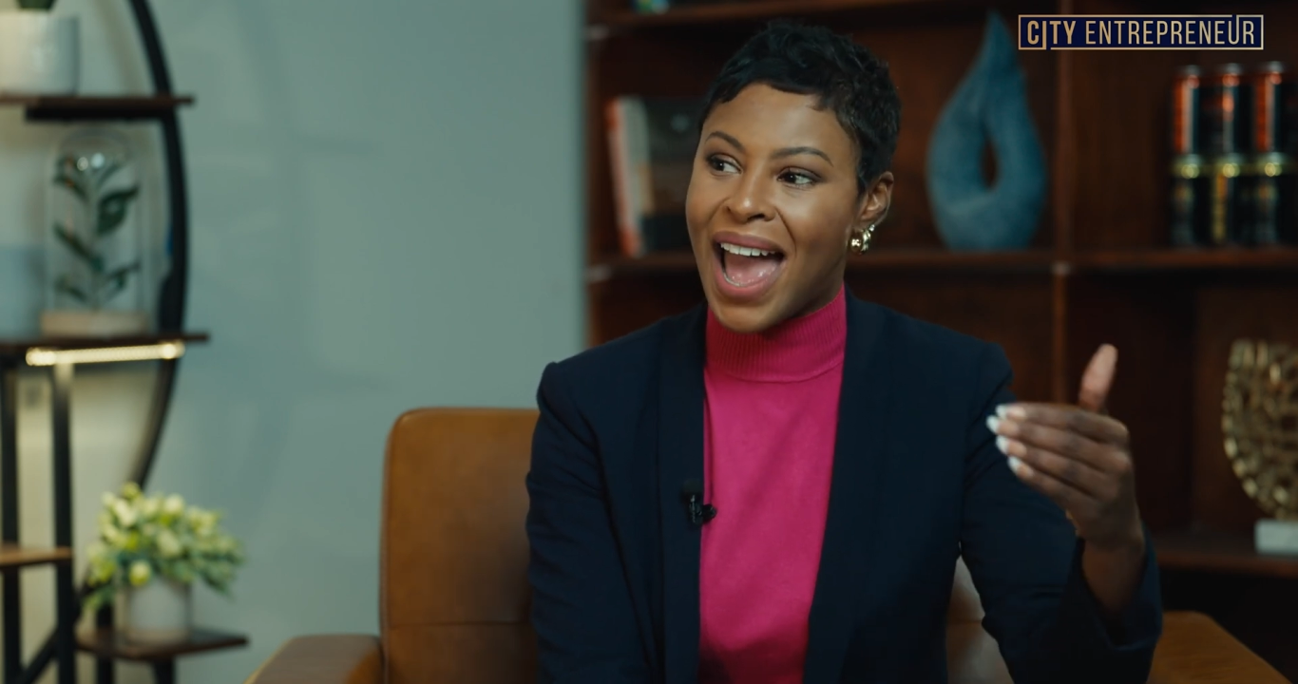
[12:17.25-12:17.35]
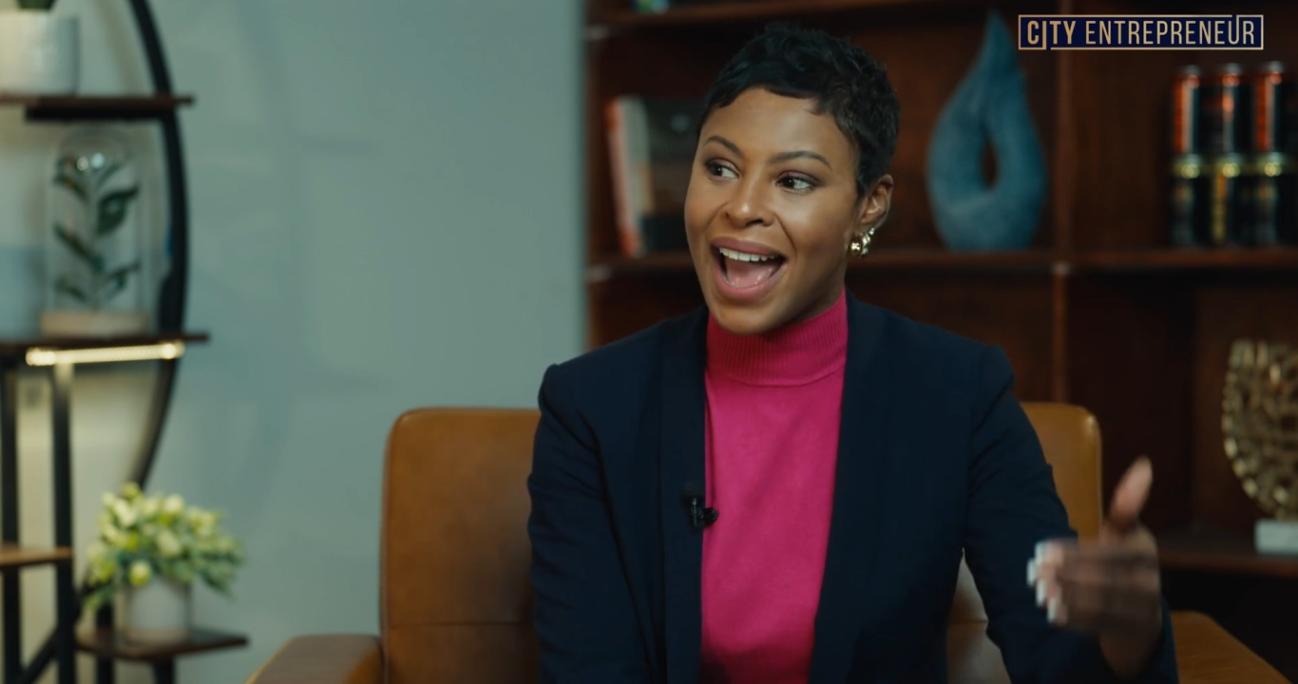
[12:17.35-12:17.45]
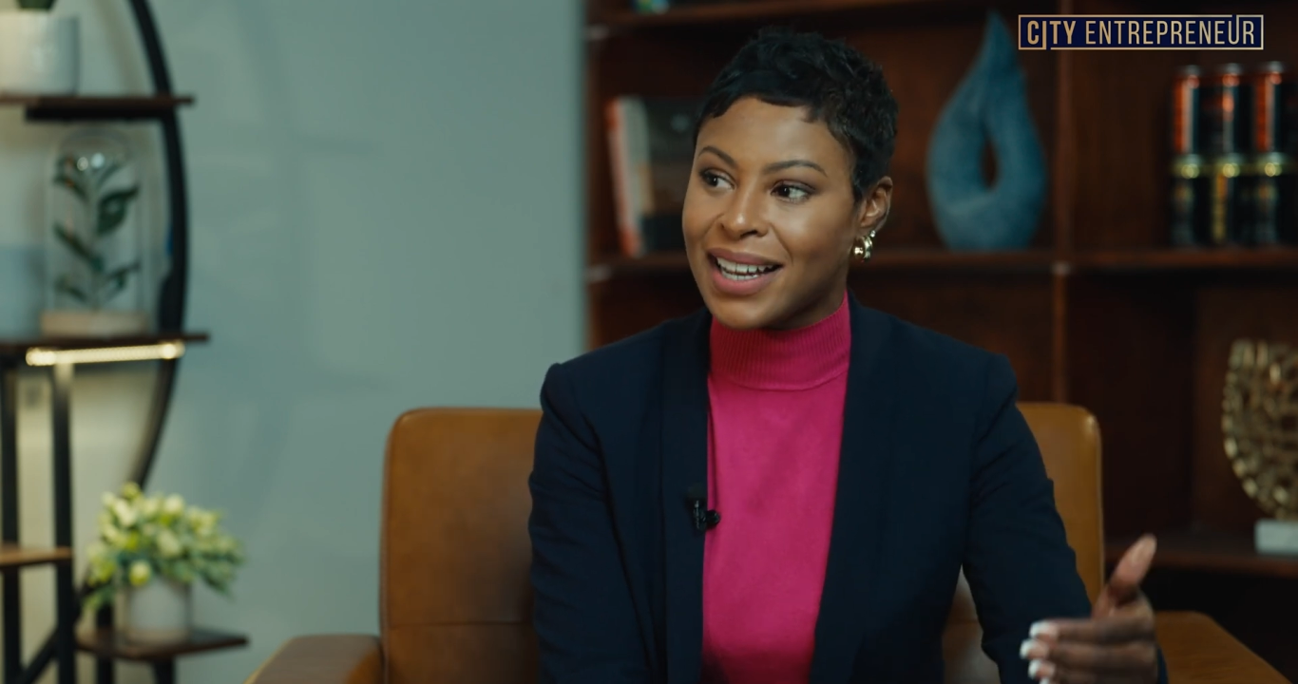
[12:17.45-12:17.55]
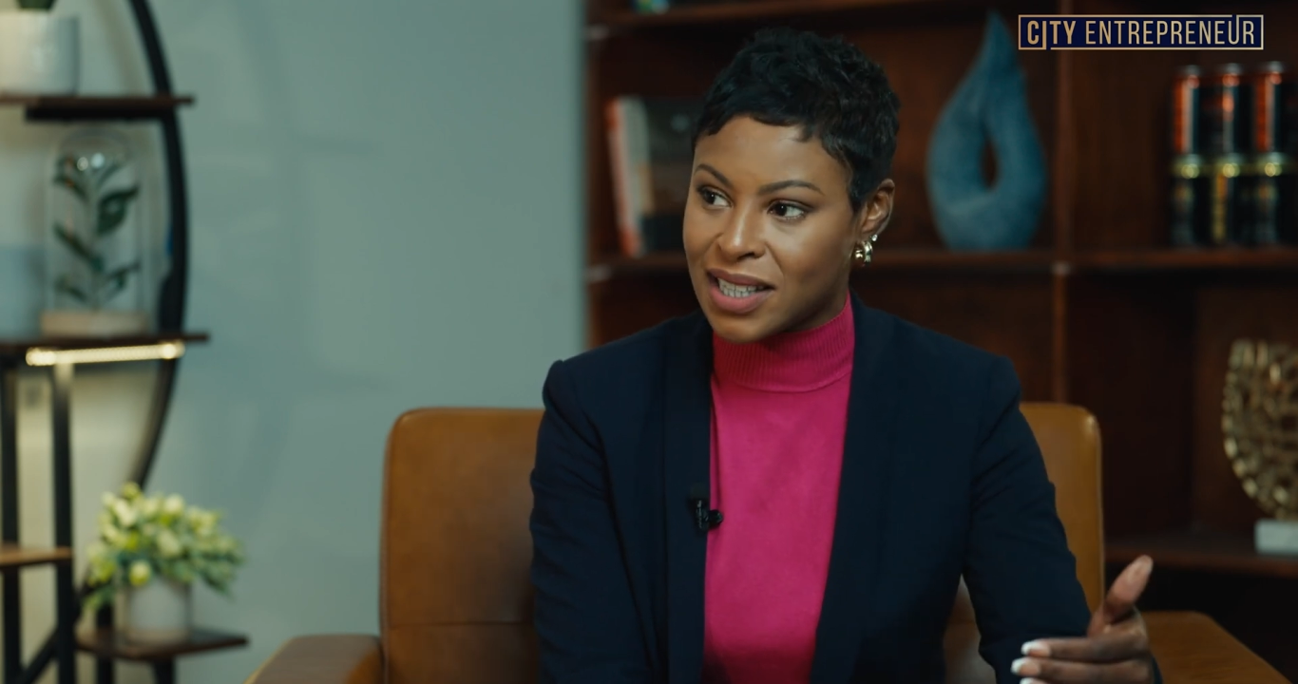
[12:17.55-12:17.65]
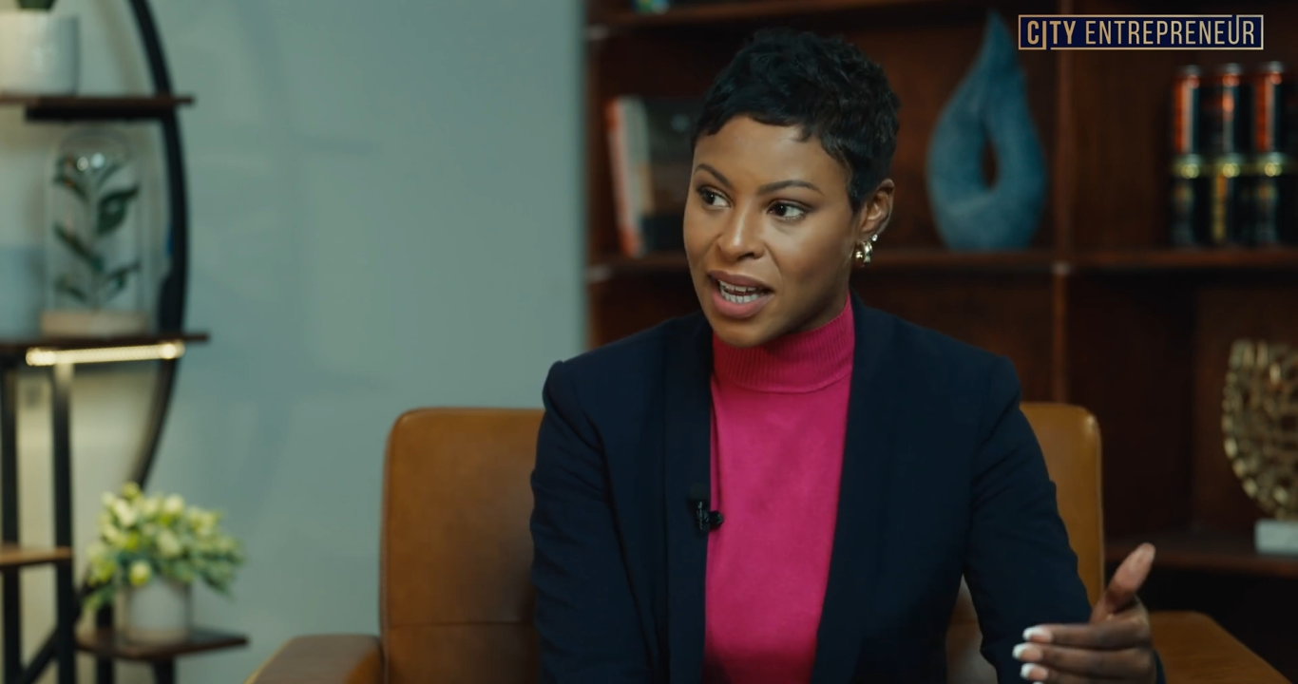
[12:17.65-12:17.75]

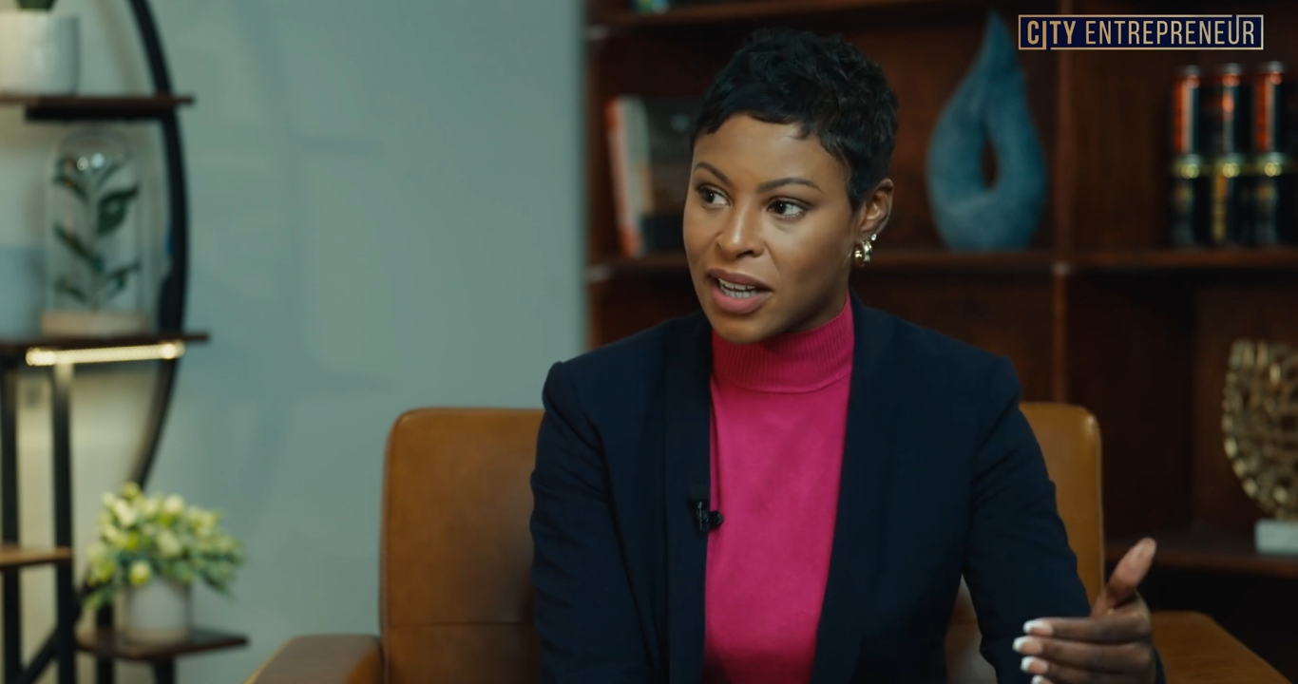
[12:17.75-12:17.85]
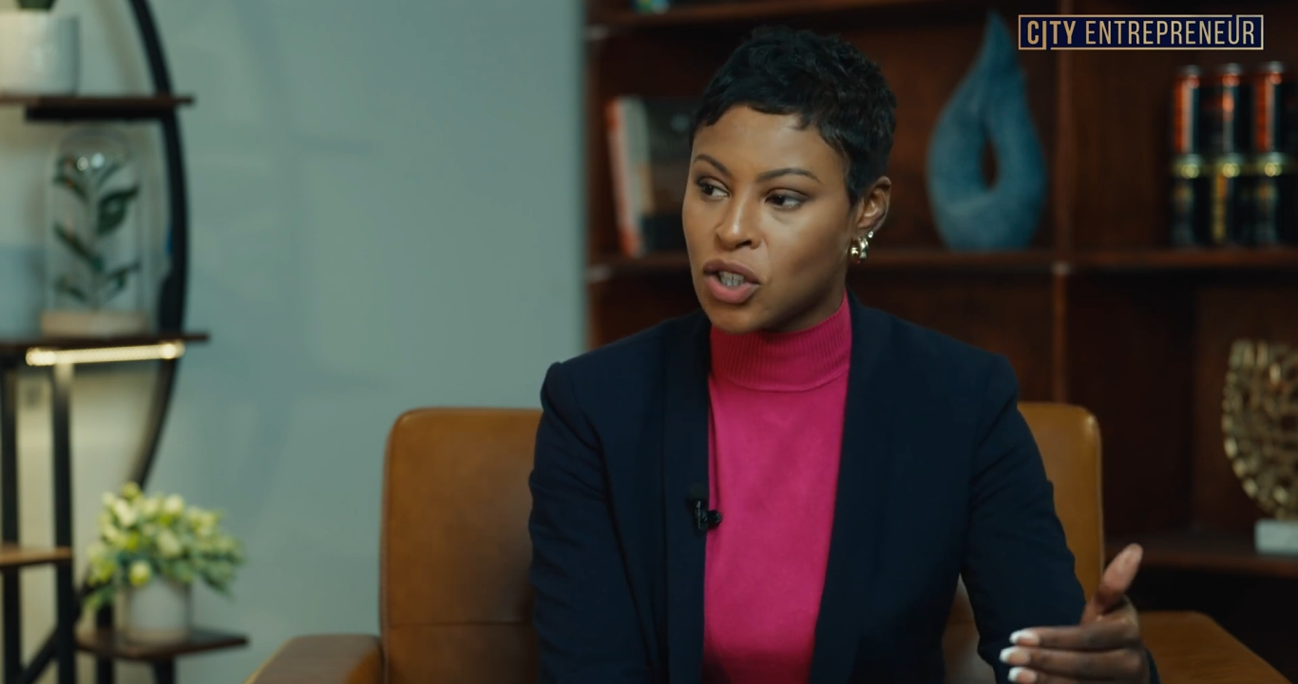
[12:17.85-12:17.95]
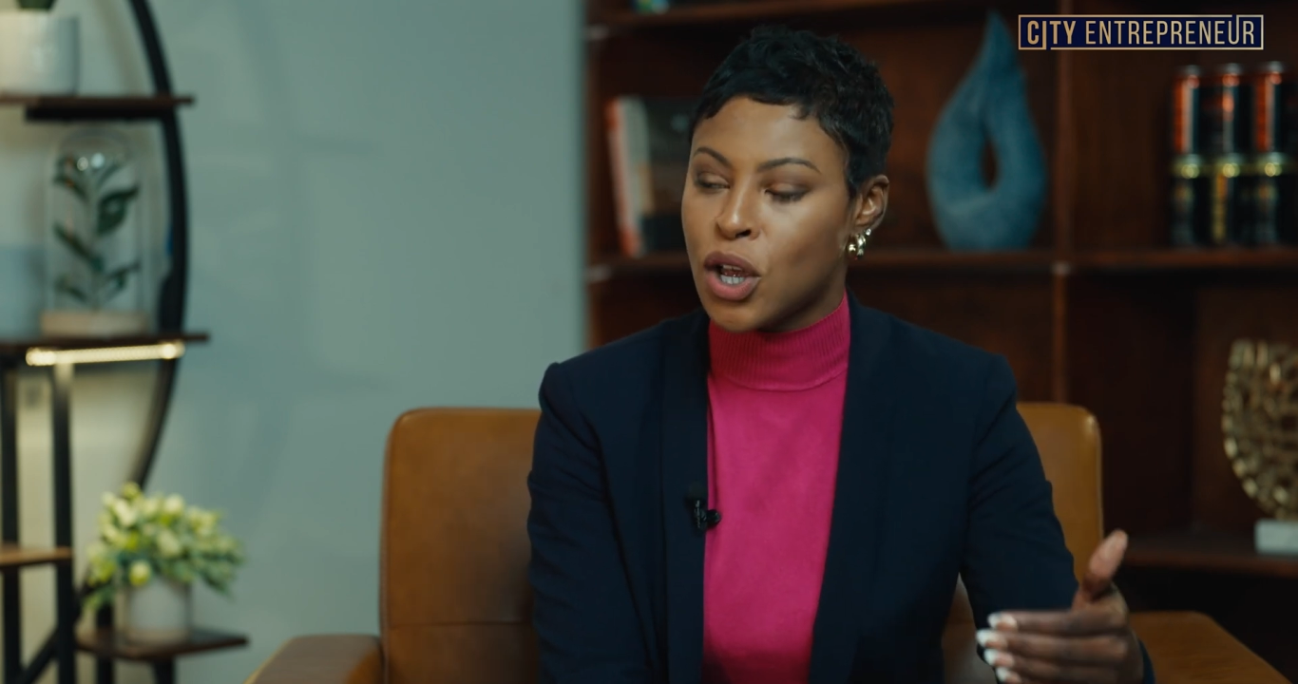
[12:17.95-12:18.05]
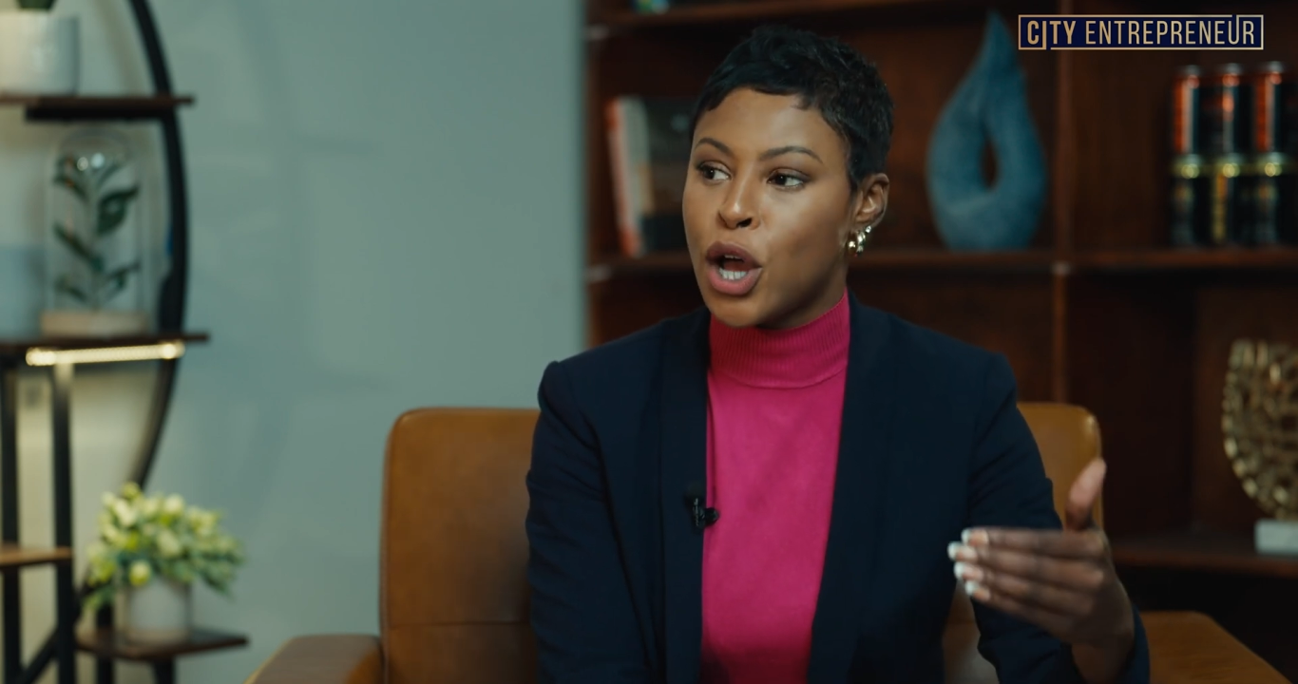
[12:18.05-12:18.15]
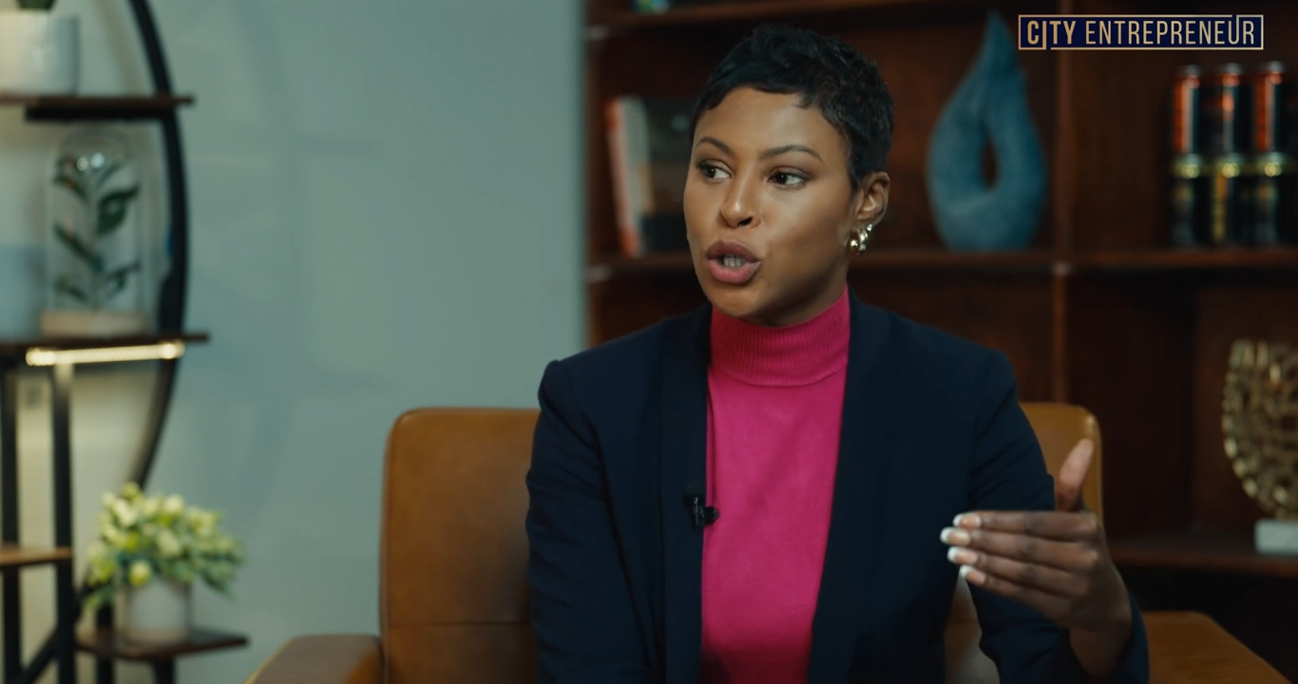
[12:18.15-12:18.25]
access